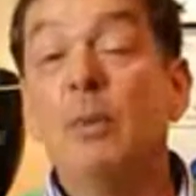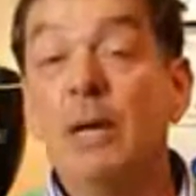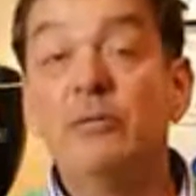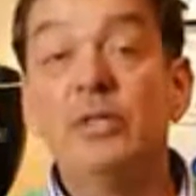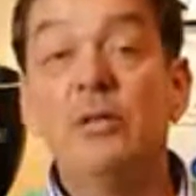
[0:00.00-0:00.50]
You
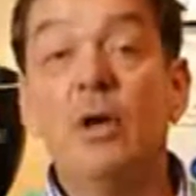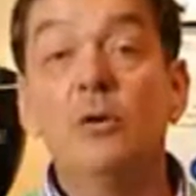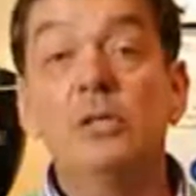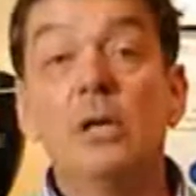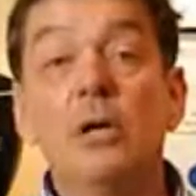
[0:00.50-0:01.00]
might have seen
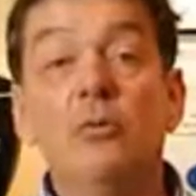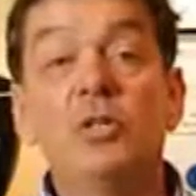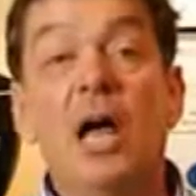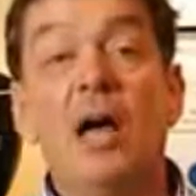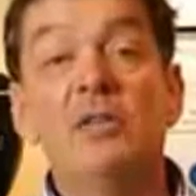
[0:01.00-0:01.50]
those,
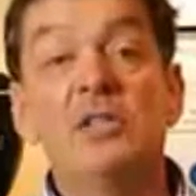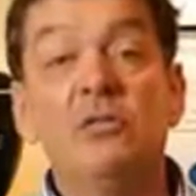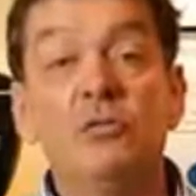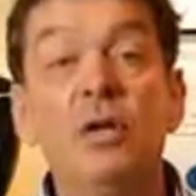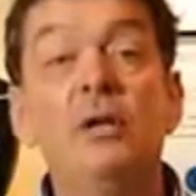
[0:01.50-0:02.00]
which are
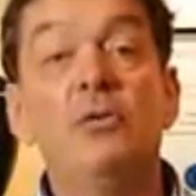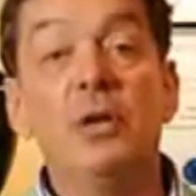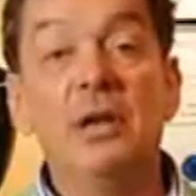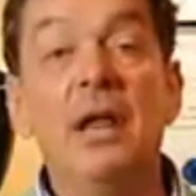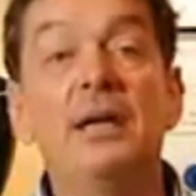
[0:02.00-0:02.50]
harvested really,
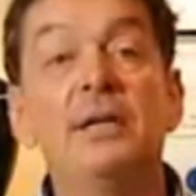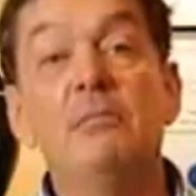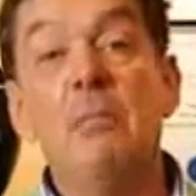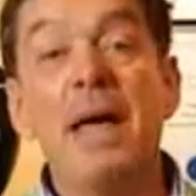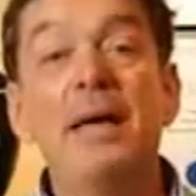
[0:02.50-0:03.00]
really late
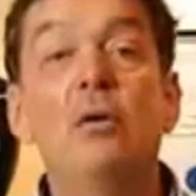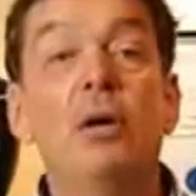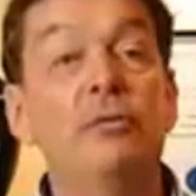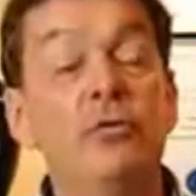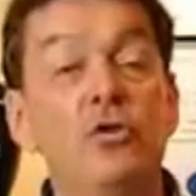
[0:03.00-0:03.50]
in May
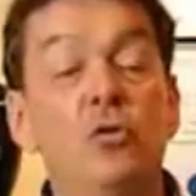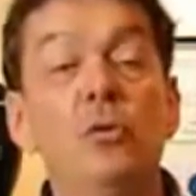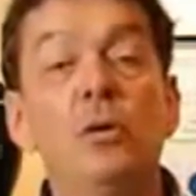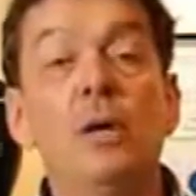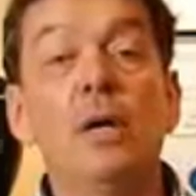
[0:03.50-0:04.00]
or even
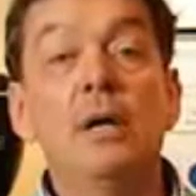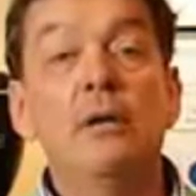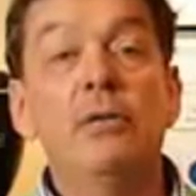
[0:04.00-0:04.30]
June.